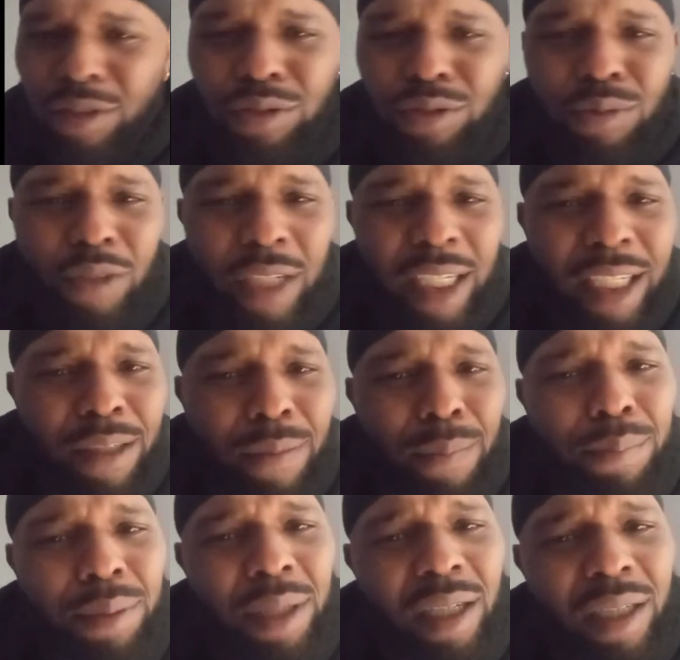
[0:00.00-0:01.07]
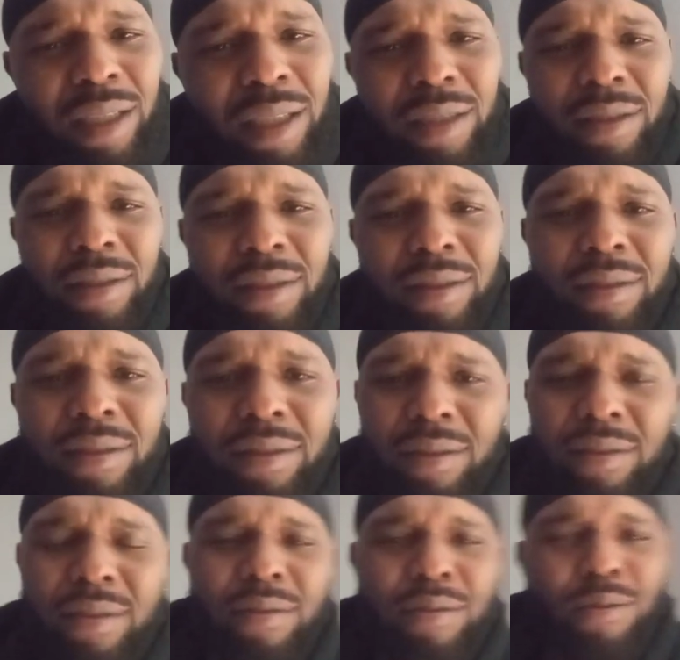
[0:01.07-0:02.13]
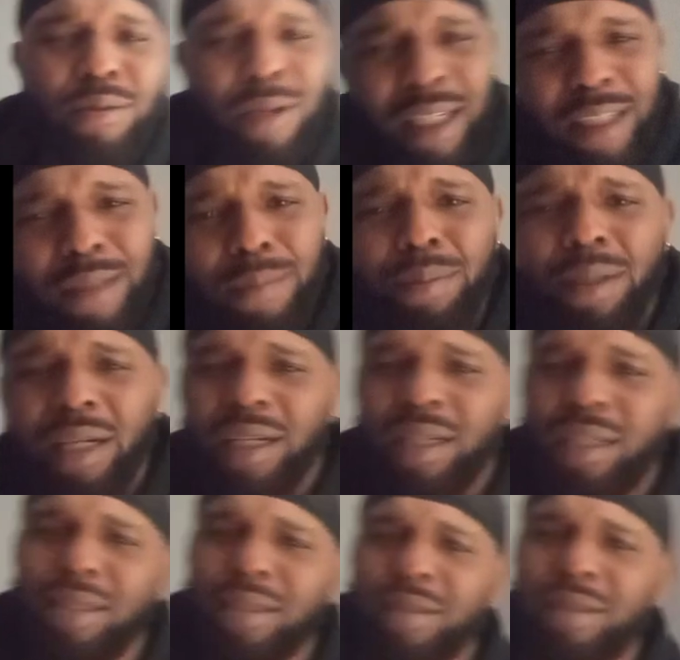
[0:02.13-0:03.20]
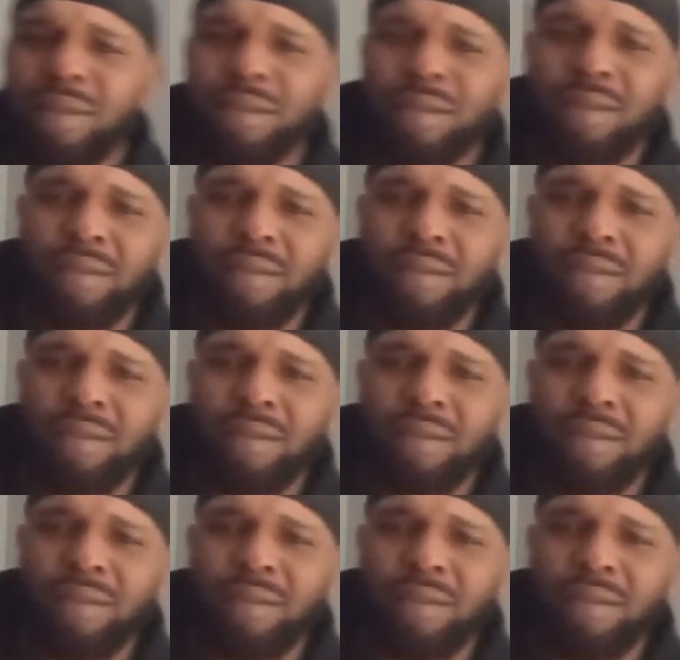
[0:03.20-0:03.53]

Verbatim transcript: just read a book. Read a book.